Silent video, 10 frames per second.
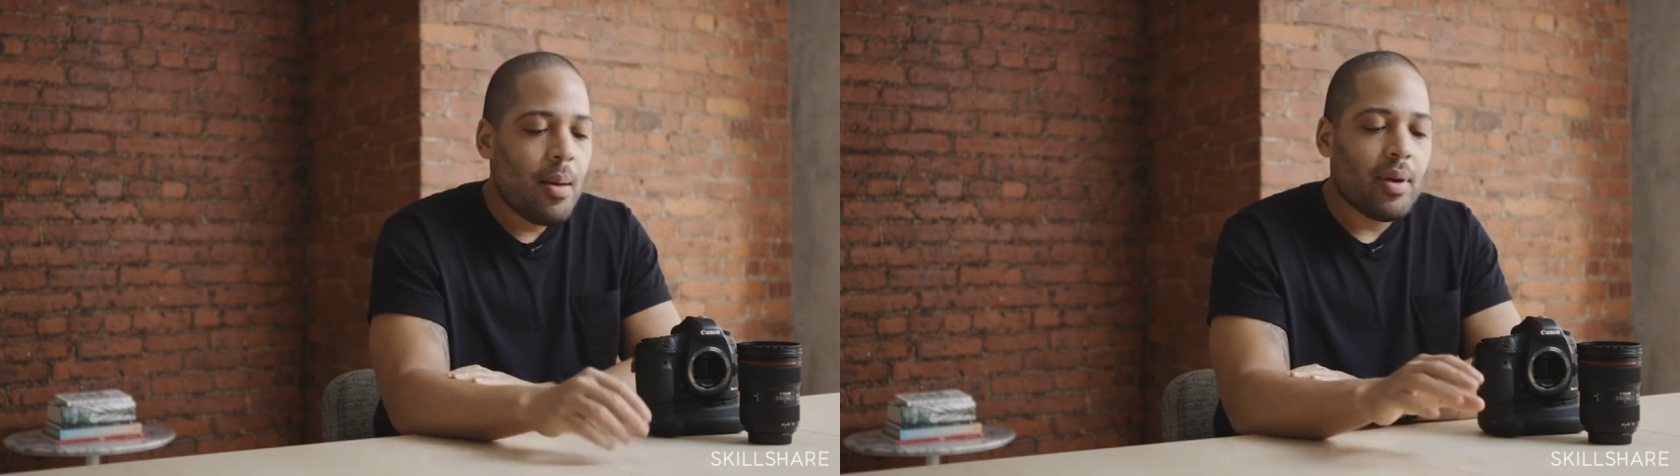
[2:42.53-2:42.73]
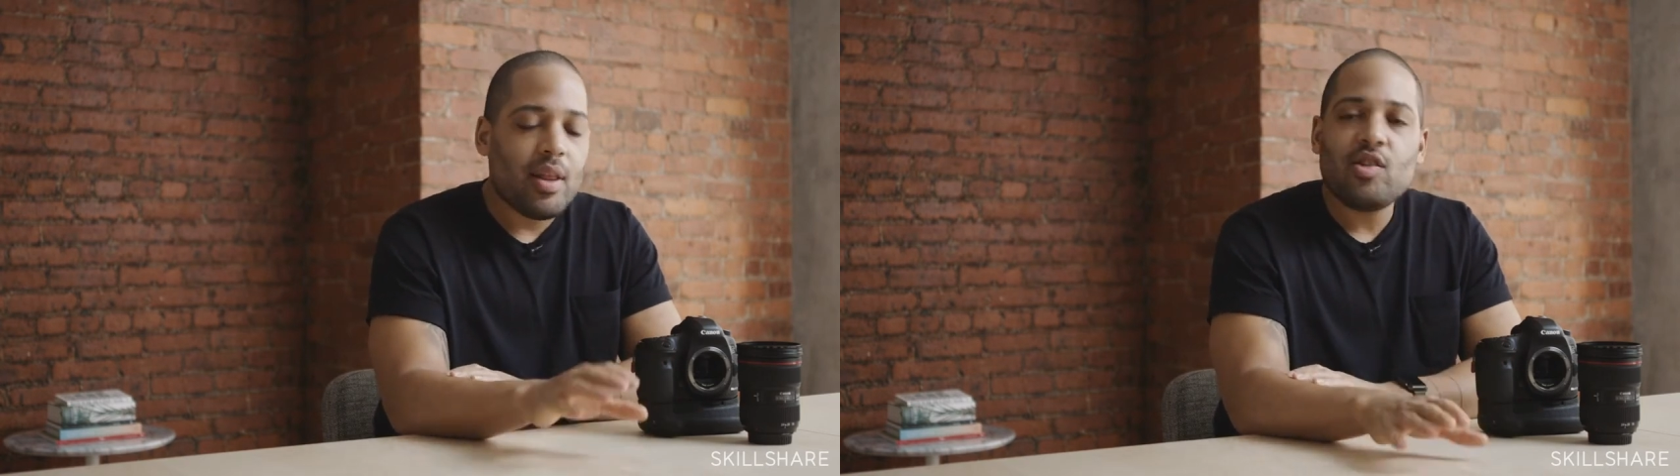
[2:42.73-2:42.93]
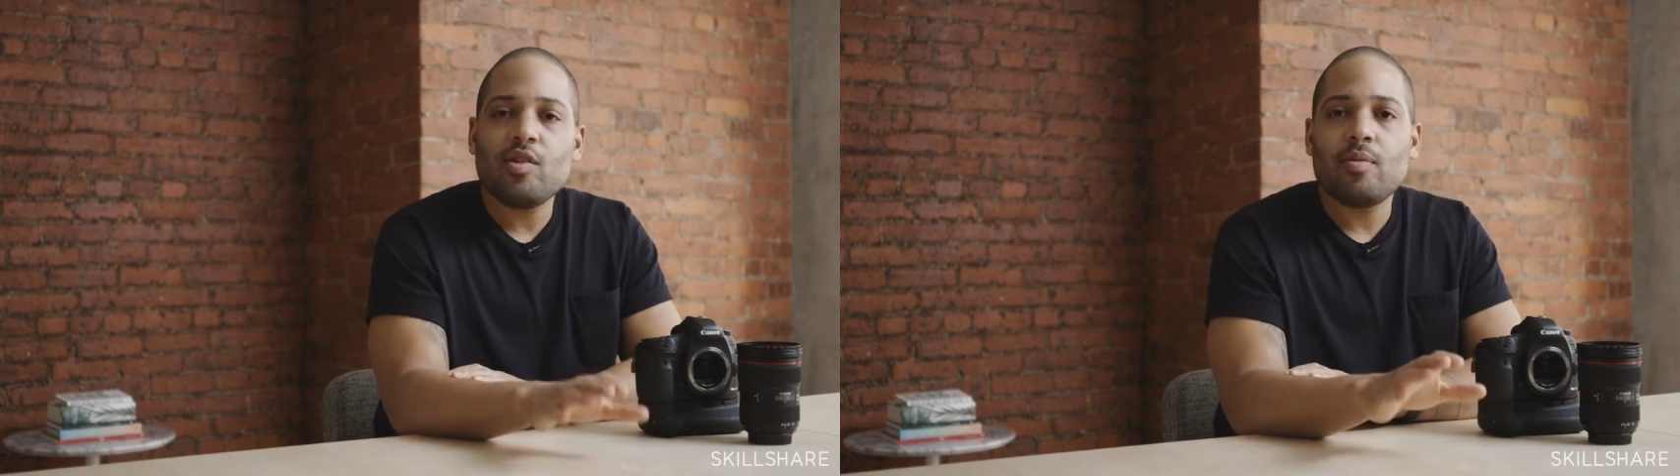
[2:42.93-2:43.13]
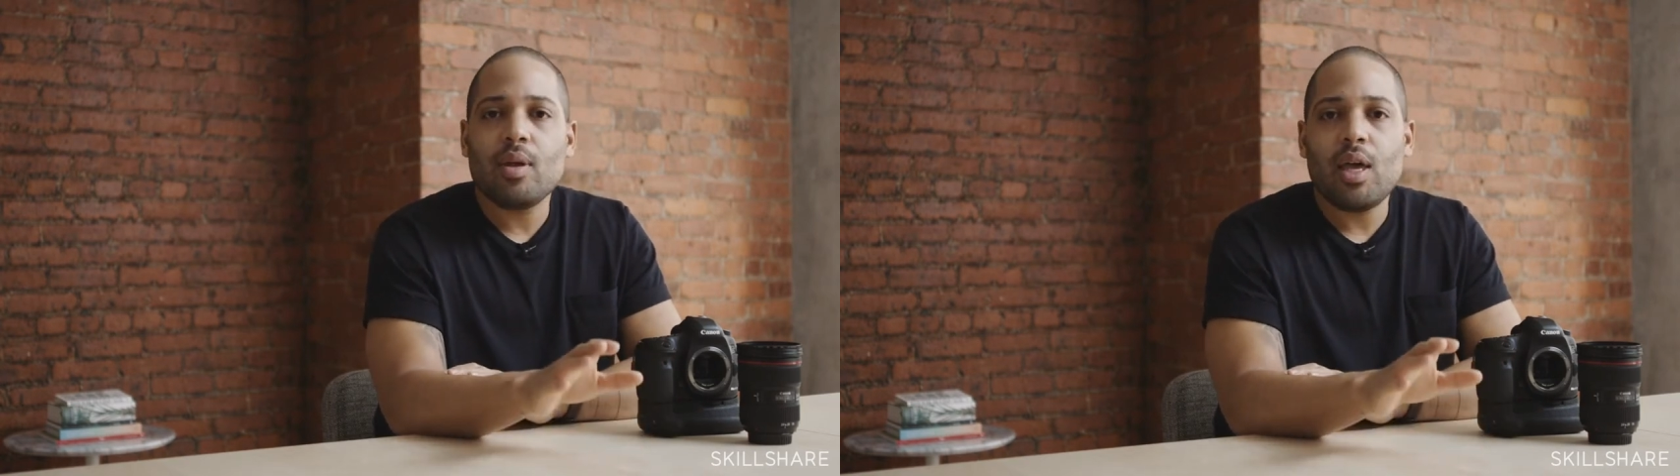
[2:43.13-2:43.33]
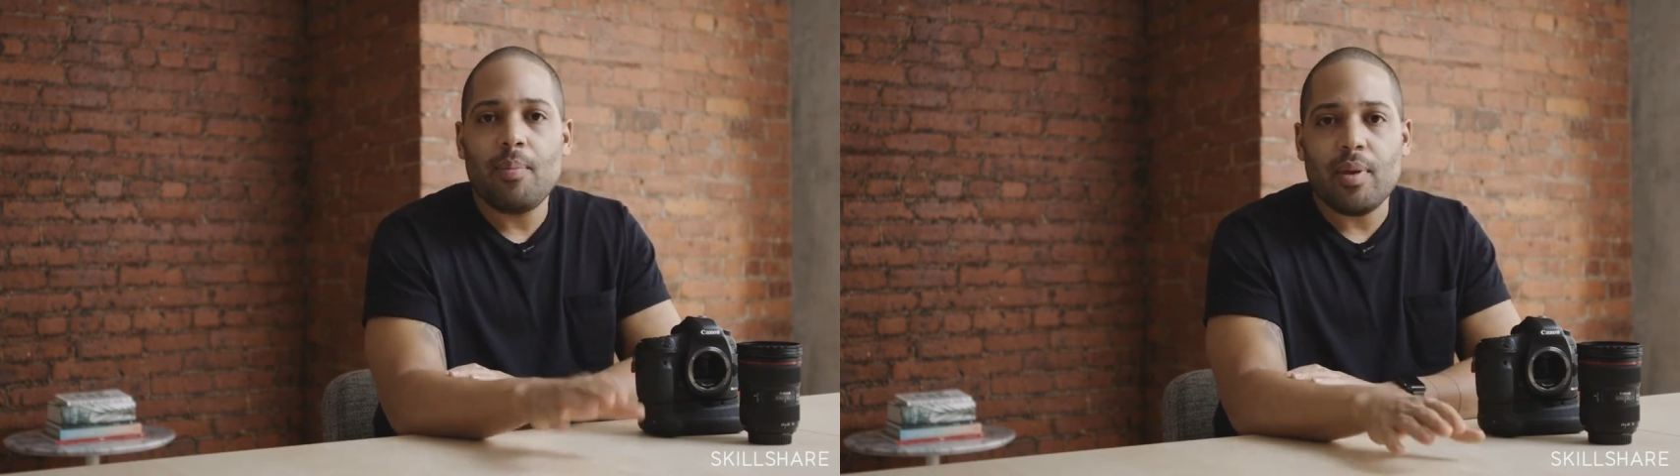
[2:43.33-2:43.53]
but let's
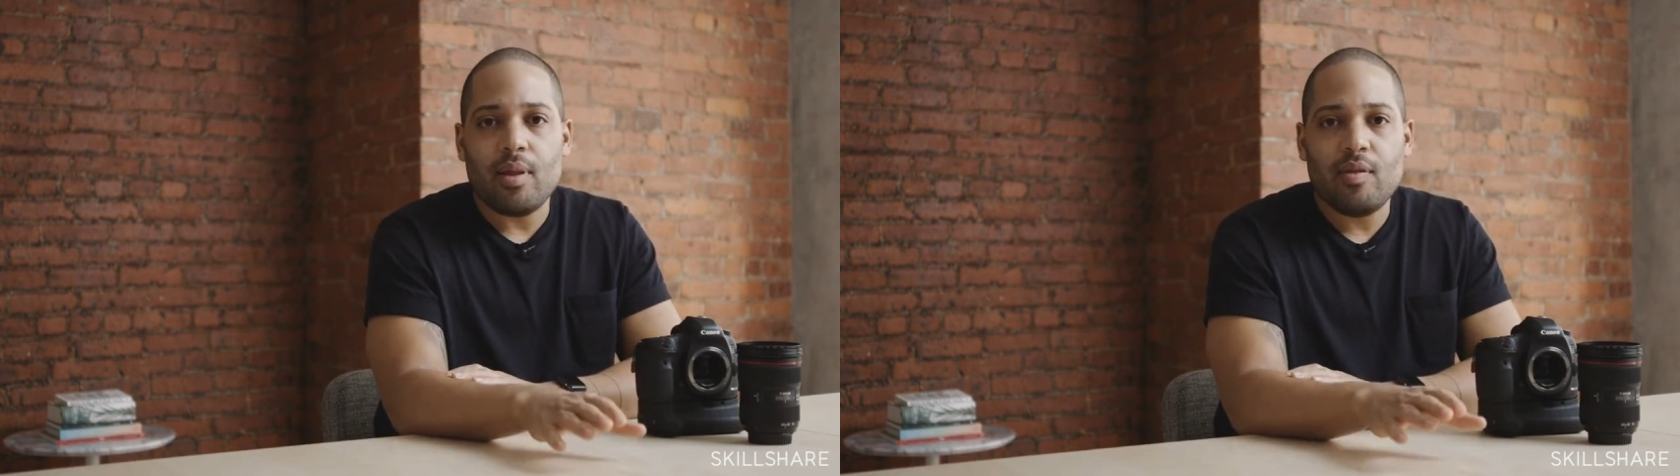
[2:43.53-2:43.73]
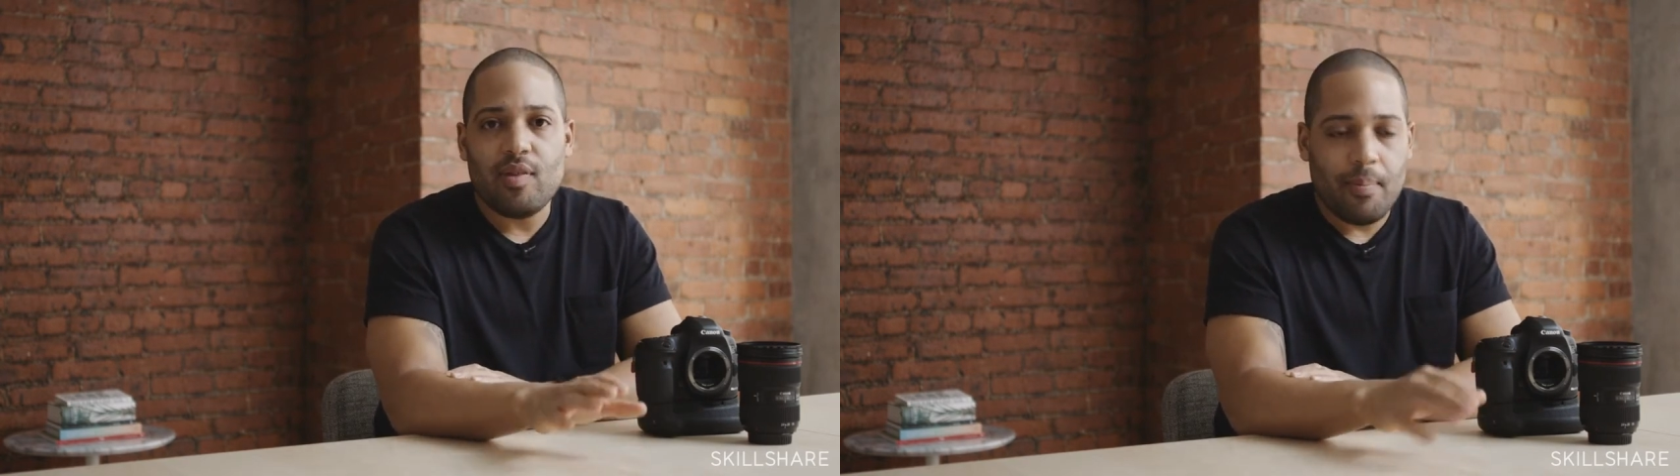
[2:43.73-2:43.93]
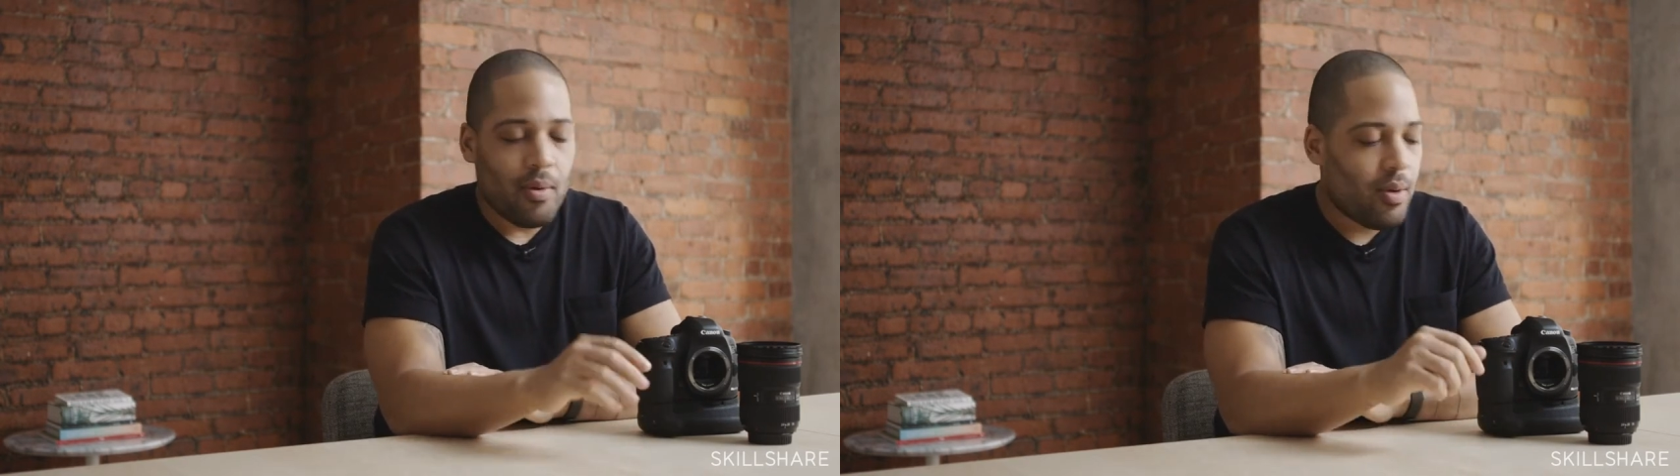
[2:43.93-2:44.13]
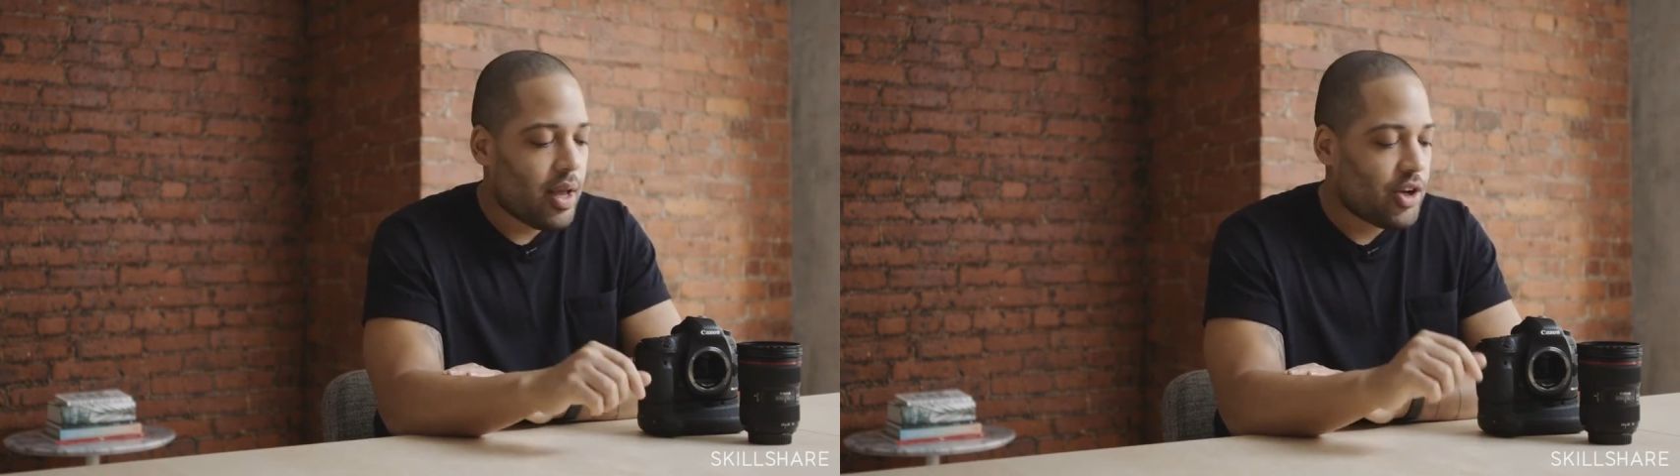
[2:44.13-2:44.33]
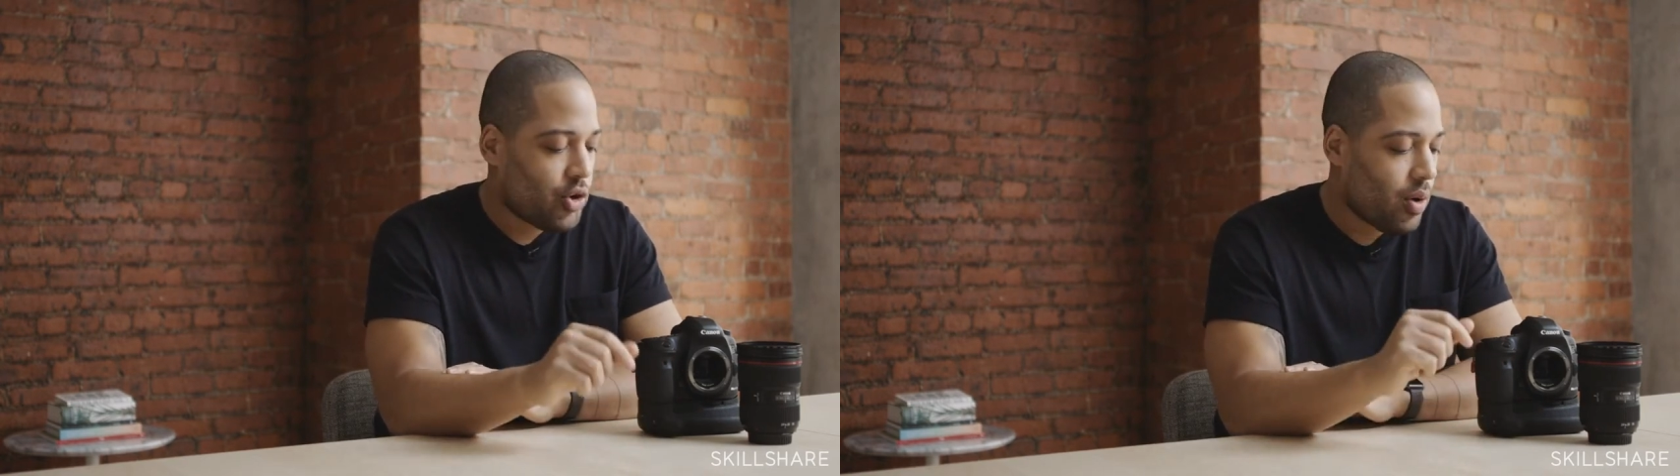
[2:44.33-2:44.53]
just keep it simple
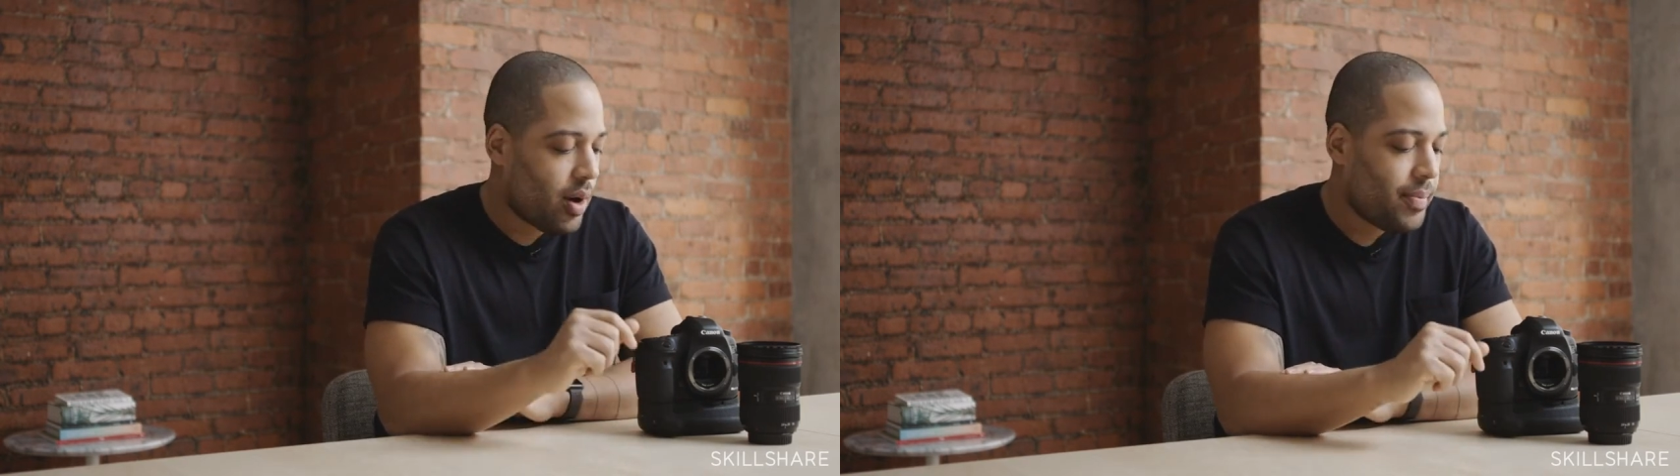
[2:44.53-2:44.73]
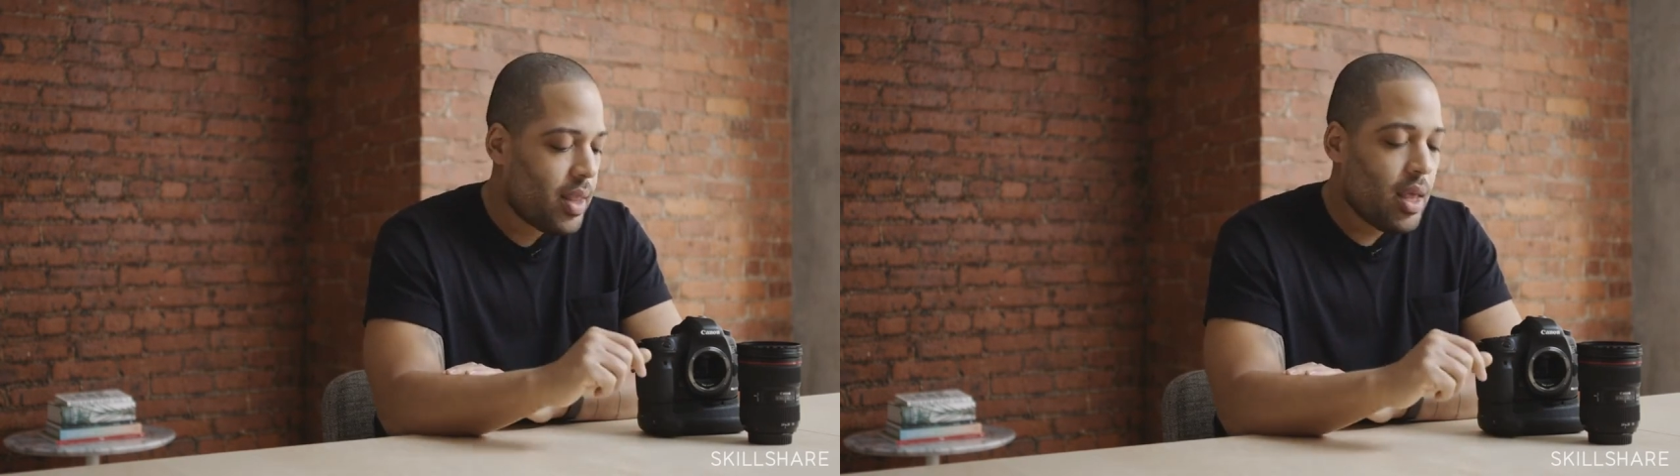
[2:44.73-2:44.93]
and short.